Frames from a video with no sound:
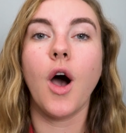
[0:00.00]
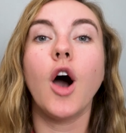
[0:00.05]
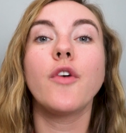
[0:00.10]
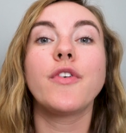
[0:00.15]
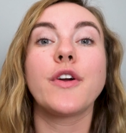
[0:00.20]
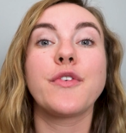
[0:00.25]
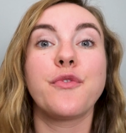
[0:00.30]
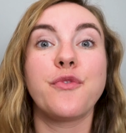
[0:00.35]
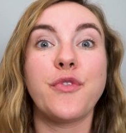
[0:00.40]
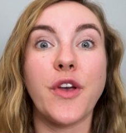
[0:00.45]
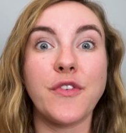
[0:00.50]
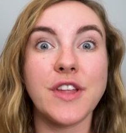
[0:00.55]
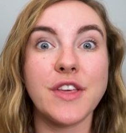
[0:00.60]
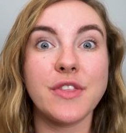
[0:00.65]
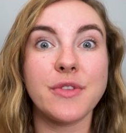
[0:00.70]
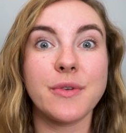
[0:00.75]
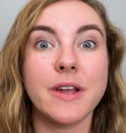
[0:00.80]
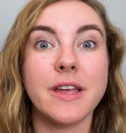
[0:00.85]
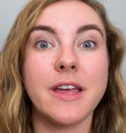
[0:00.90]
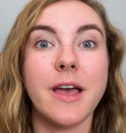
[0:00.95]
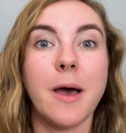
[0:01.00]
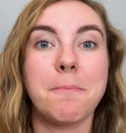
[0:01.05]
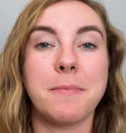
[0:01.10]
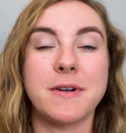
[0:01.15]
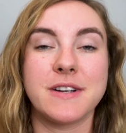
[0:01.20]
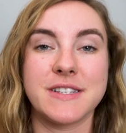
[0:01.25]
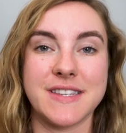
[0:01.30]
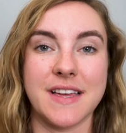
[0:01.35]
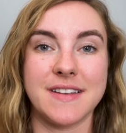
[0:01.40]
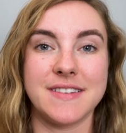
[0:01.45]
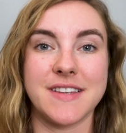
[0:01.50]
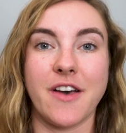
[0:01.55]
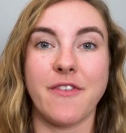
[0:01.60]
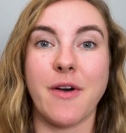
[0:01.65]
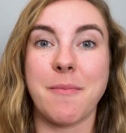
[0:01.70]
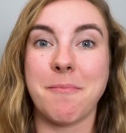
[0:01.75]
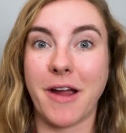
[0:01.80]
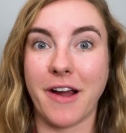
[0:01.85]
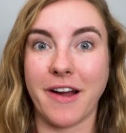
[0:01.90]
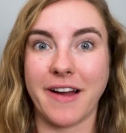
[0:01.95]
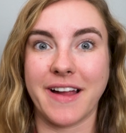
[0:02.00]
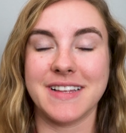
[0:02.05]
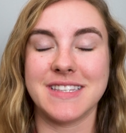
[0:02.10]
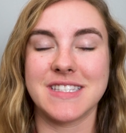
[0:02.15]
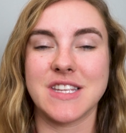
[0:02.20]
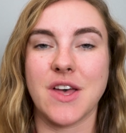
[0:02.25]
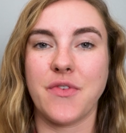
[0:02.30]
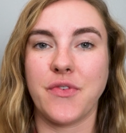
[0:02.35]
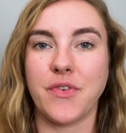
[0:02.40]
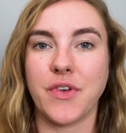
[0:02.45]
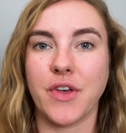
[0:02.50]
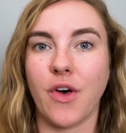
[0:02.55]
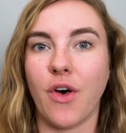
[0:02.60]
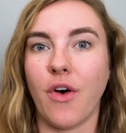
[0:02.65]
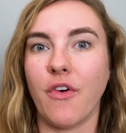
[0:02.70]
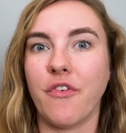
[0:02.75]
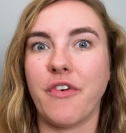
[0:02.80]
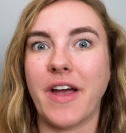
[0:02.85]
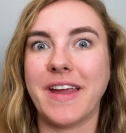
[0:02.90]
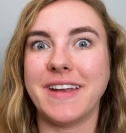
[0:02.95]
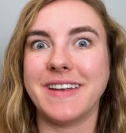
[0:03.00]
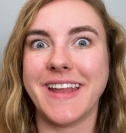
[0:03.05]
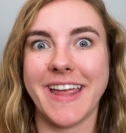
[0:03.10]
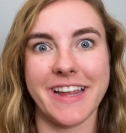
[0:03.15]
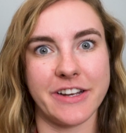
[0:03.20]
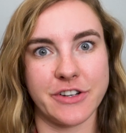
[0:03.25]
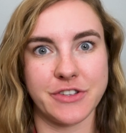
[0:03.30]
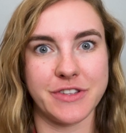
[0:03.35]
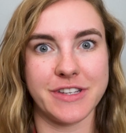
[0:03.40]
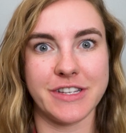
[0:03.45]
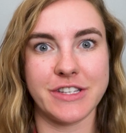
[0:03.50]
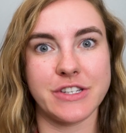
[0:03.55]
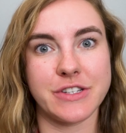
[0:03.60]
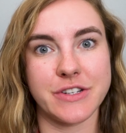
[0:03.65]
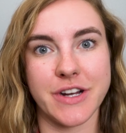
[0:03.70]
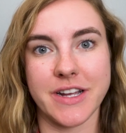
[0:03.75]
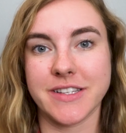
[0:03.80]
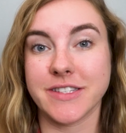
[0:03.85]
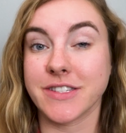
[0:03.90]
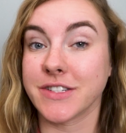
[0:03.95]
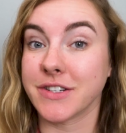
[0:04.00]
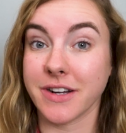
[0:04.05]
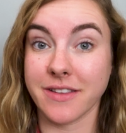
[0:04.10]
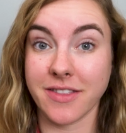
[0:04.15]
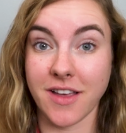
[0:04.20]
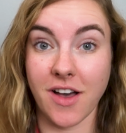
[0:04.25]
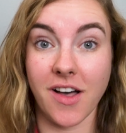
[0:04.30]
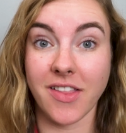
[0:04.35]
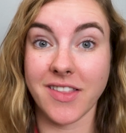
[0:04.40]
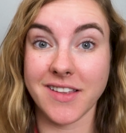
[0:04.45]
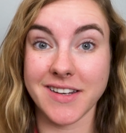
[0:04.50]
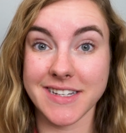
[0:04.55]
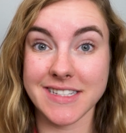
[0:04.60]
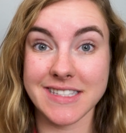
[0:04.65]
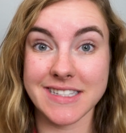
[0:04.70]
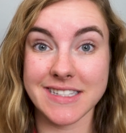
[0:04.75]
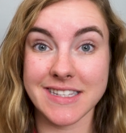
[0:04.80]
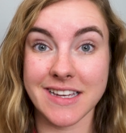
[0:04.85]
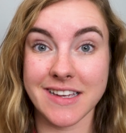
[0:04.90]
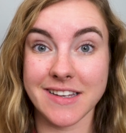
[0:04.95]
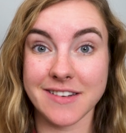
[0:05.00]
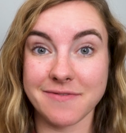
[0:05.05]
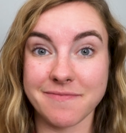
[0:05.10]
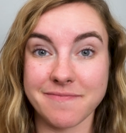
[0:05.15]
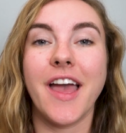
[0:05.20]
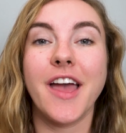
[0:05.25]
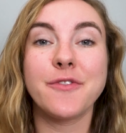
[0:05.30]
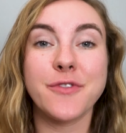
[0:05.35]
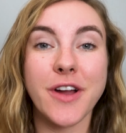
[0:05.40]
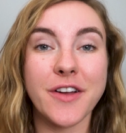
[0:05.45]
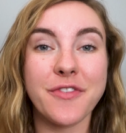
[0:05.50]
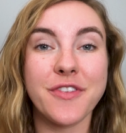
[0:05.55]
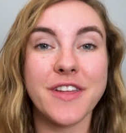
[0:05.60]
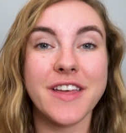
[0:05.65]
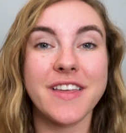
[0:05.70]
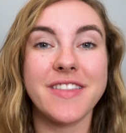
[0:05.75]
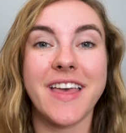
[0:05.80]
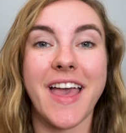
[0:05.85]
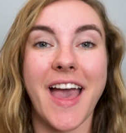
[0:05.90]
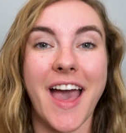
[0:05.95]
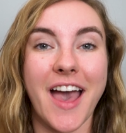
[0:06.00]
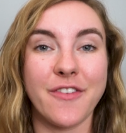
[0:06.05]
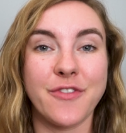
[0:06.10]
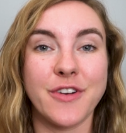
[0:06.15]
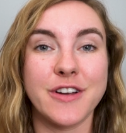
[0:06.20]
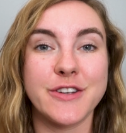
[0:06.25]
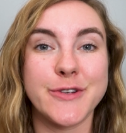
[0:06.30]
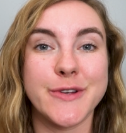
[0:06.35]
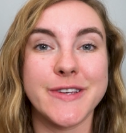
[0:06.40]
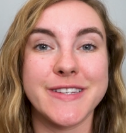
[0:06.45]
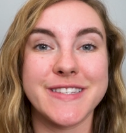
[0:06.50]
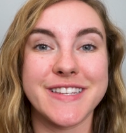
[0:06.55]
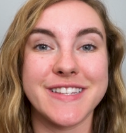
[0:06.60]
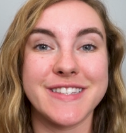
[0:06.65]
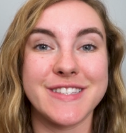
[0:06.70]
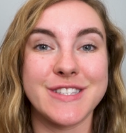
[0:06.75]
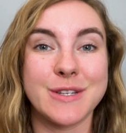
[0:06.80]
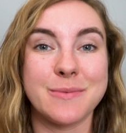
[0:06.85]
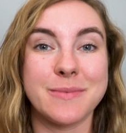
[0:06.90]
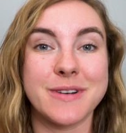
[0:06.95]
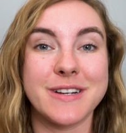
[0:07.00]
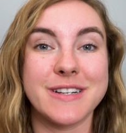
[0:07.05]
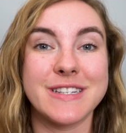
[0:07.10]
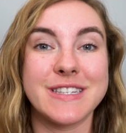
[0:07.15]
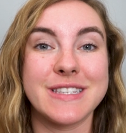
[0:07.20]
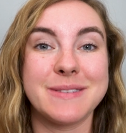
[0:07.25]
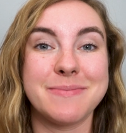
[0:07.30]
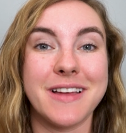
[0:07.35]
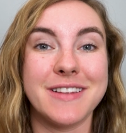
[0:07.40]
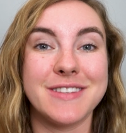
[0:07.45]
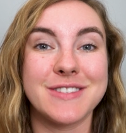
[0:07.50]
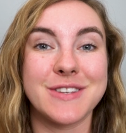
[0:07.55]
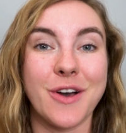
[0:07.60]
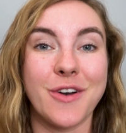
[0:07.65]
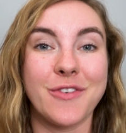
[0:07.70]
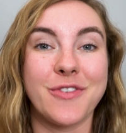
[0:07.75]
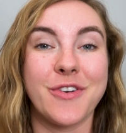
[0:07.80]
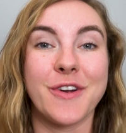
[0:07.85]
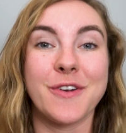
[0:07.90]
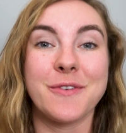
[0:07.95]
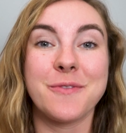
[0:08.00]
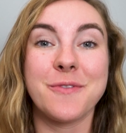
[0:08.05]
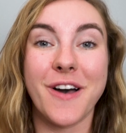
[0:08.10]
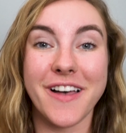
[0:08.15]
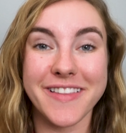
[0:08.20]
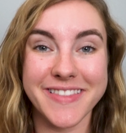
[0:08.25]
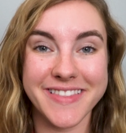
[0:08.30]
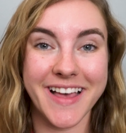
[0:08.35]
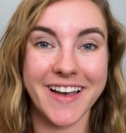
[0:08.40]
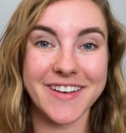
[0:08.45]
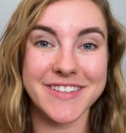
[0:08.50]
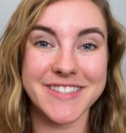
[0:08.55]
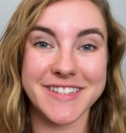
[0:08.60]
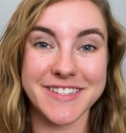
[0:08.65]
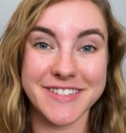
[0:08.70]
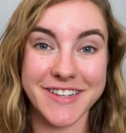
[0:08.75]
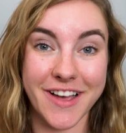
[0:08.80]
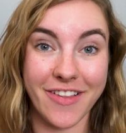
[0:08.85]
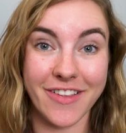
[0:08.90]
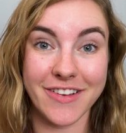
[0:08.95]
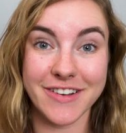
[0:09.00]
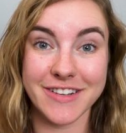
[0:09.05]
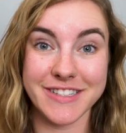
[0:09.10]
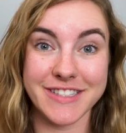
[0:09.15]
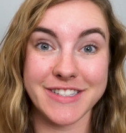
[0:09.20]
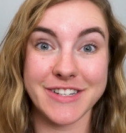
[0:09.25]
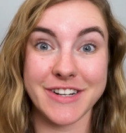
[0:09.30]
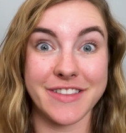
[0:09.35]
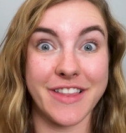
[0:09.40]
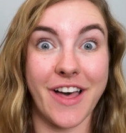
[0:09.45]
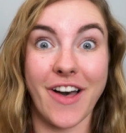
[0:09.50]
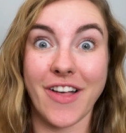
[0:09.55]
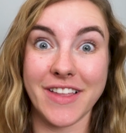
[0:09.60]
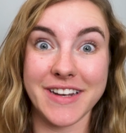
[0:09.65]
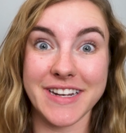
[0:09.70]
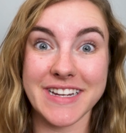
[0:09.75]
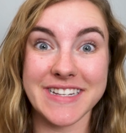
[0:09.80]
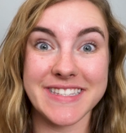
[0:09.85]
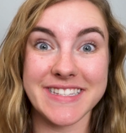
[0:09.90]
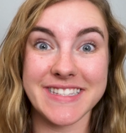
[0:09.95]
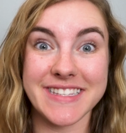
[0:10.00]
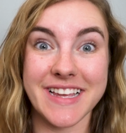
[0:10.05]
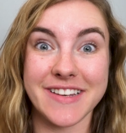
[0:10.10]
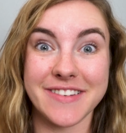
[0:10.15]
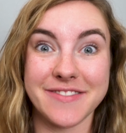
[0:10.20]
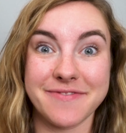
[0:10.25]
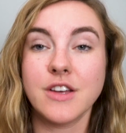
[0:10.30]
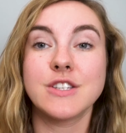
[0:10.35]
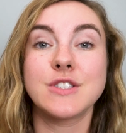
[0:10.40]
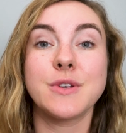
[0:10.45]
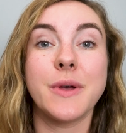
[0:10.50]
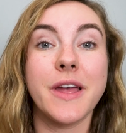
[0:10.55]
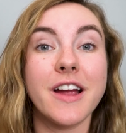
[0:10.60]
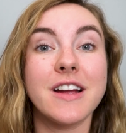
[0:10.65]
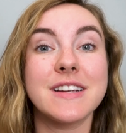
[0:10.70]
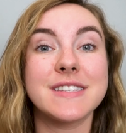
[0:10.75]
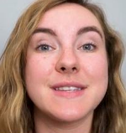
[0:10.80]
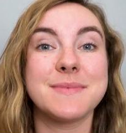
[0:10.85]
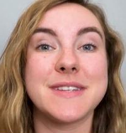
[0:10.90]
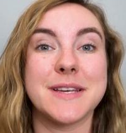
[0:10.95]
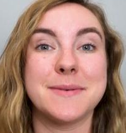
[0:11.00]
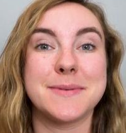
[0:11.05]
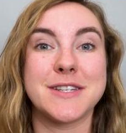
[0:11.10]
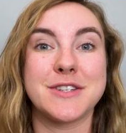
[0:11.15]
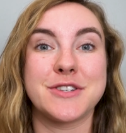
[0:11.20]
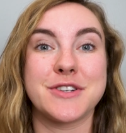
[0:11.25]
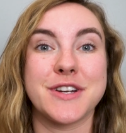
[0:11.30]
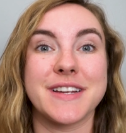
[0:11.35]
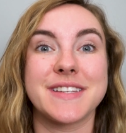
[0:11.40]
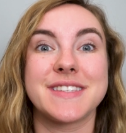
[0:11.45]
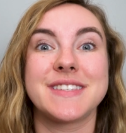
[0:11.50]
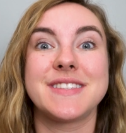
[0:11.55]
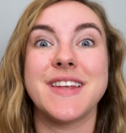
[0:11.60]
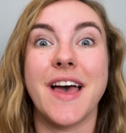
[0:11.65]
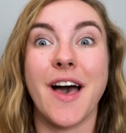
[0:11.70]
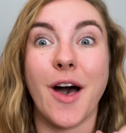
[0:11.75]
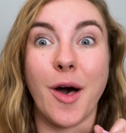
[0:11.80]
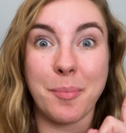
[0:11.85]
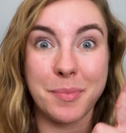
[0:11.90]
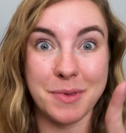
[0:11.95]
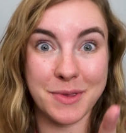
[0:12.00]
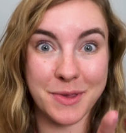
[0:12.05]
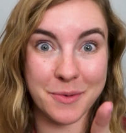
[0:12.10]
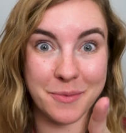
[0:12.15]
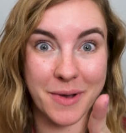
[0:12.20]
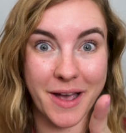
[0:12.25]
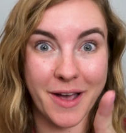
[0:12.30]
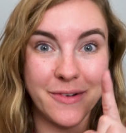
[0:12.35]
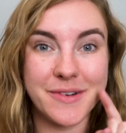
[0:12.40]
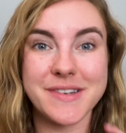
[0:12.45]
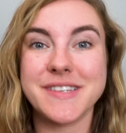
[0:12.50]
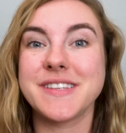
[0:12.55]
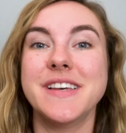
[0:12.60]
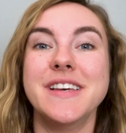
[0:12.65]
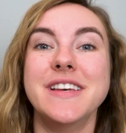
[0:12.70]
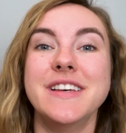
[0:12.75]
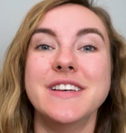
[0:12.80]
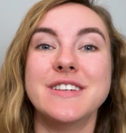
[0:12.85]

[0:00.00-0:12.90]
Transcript: Over 53% of Americans feel financially stressed during the holiday season. And roughly the average US consumer spends over $1,000 during the holiday season. So here are some tips and tricks to help you out.